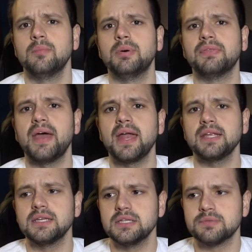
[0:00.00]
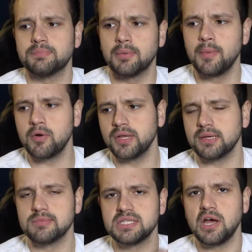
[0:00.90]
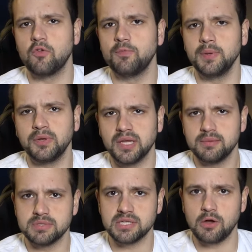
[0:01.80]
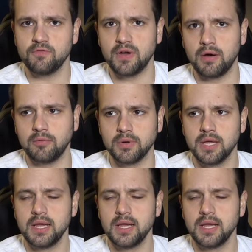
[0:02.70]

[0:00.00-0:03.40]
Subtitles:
but that is promoting himself, building himself out